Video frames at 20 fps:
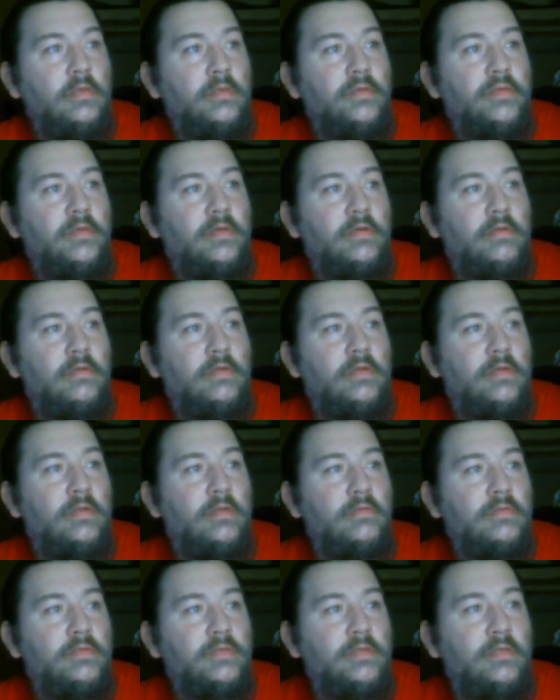
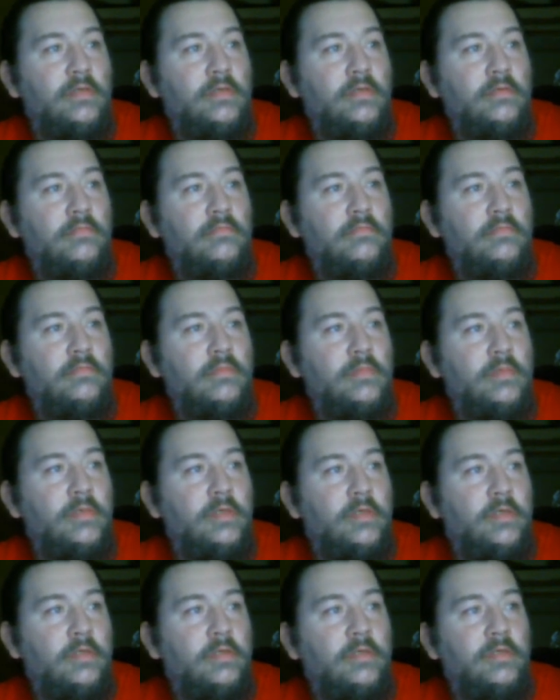Sarah, what's up?
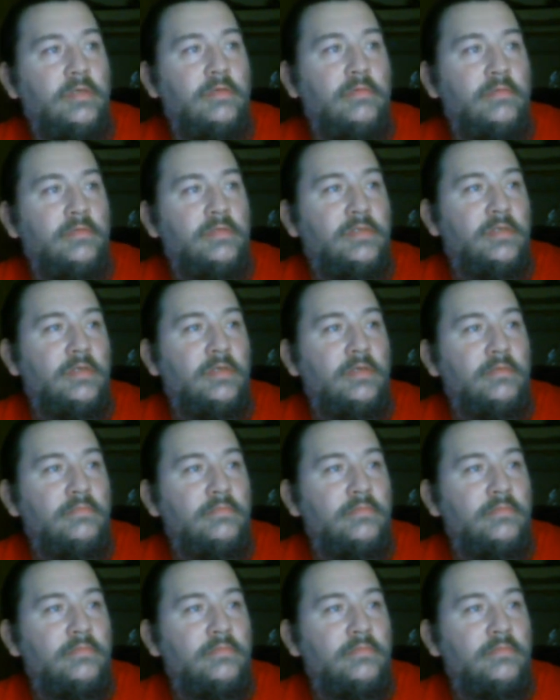Harry, what's up?